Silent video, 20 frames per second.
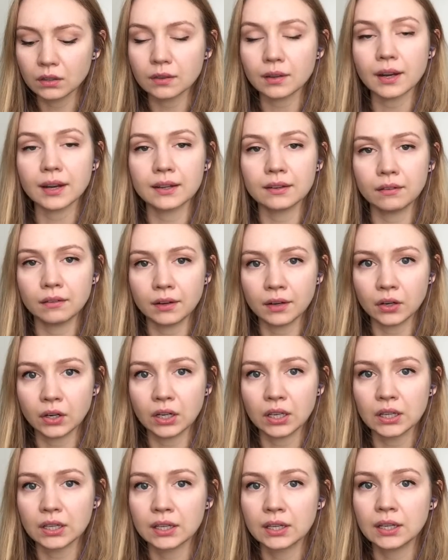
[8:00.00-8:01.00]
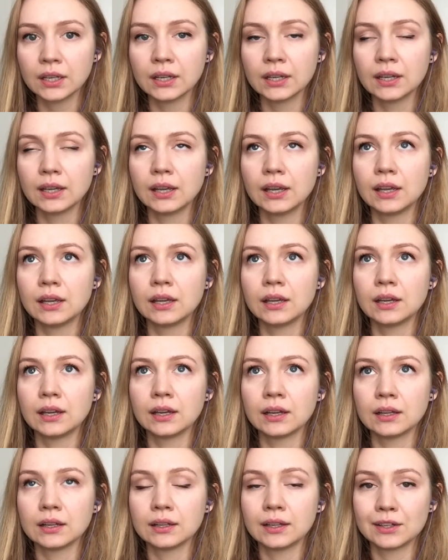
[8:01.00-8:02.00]
that I had dairy
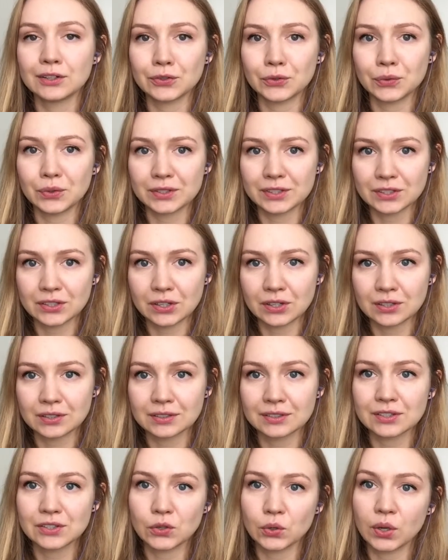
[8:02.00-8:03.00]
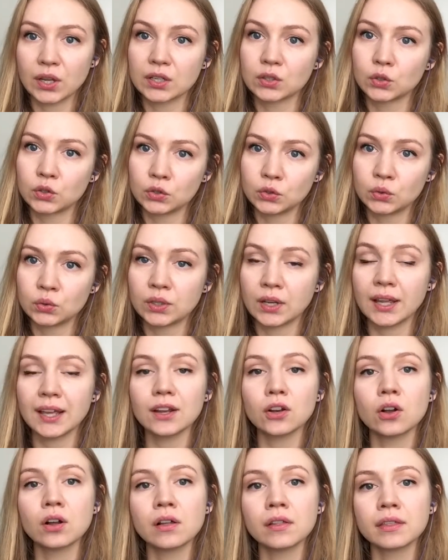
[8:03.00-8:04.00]
in a croissant. So I had gluten. I
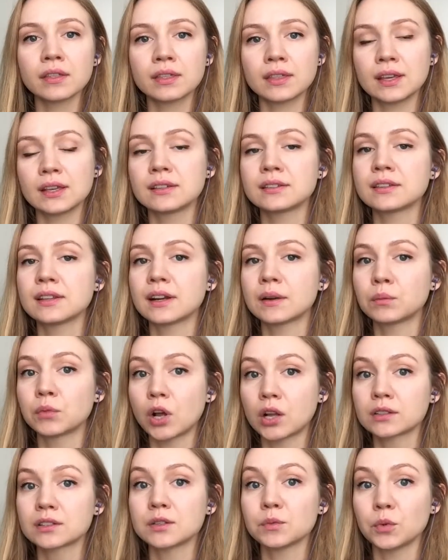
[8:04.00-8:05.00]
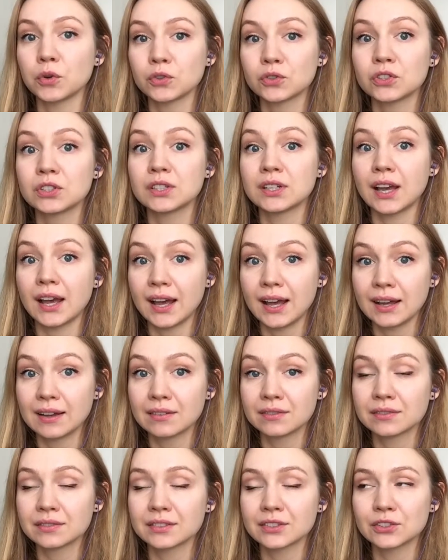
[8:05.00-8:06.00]
had all the things that I'm not supposed to
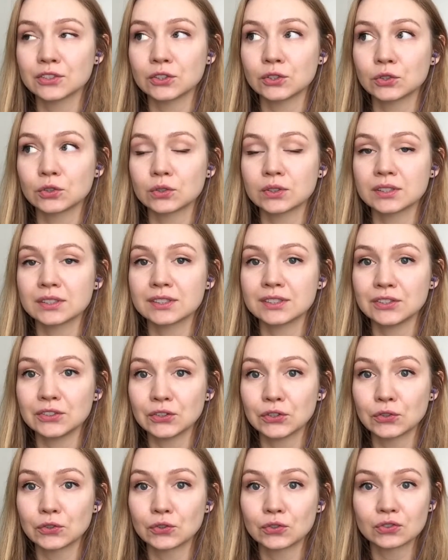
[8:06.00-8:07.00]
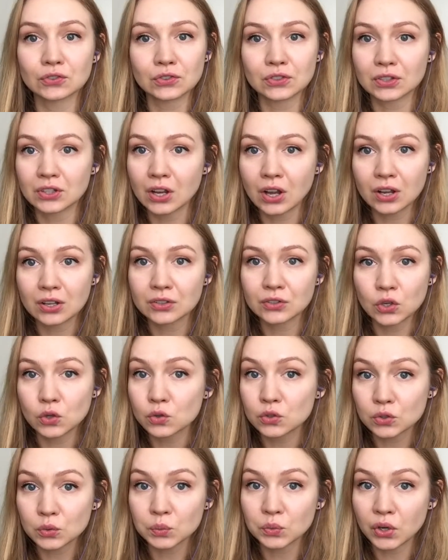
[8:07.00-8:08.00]
have. So it's no
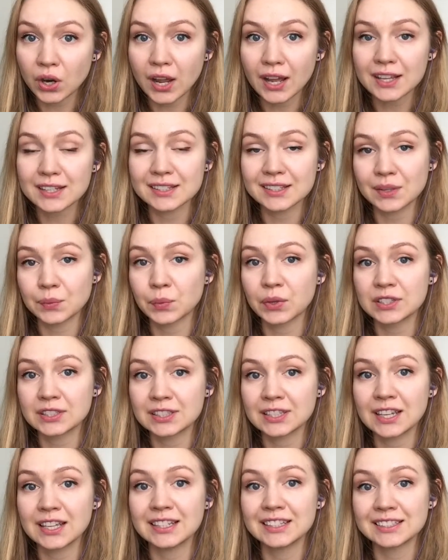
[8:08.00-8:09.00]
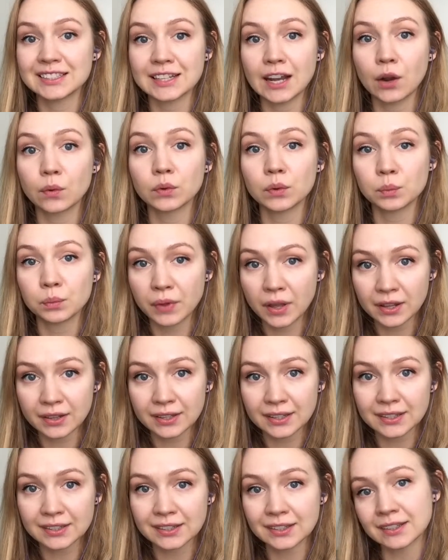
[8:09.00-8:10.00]
surprise that my skin is now
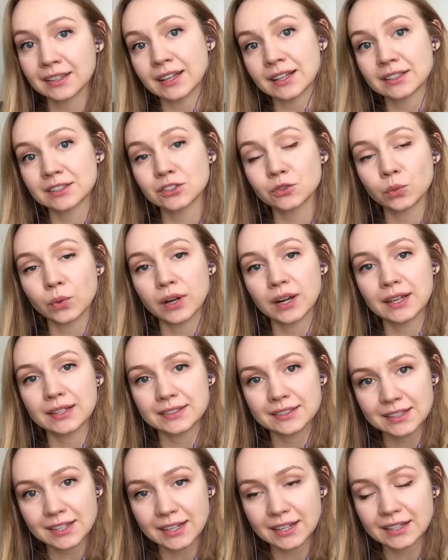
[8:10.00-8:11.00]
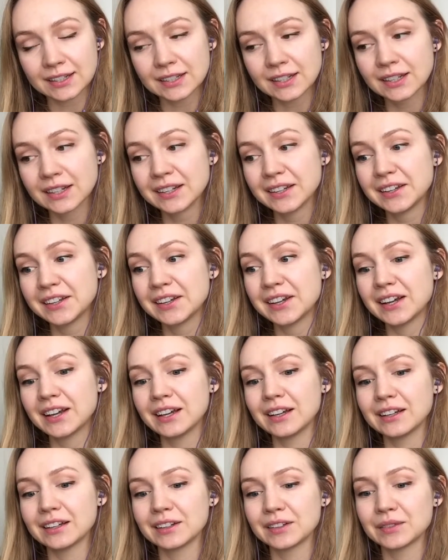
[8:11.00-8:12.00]
rebelling against what I did.
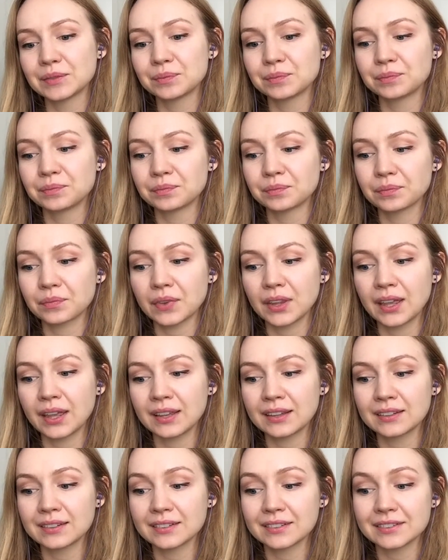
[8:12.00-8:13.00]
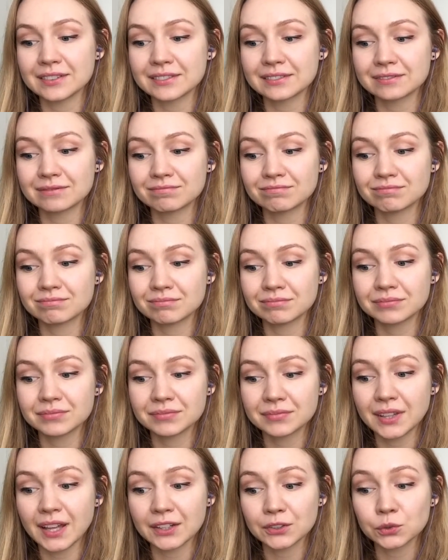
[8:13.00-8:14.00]
And
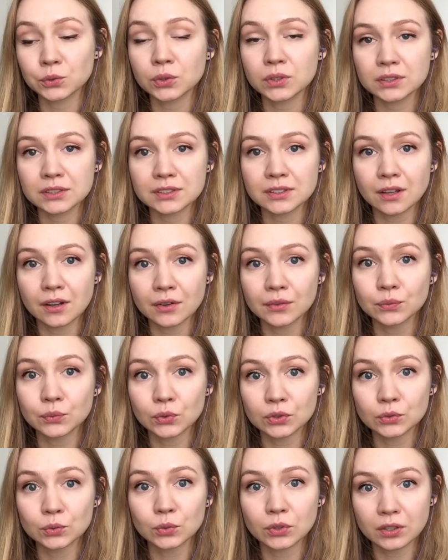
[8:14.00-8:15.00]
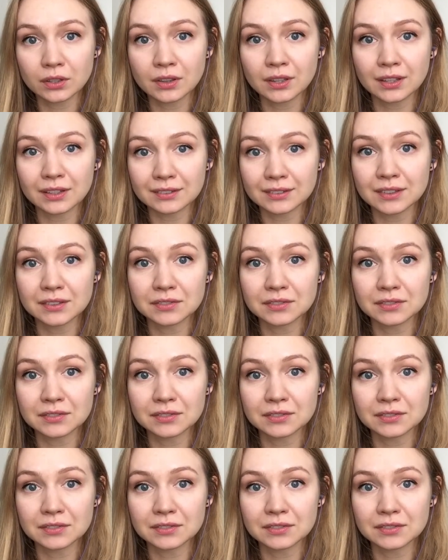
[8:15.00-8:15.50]
that croissant was worth it.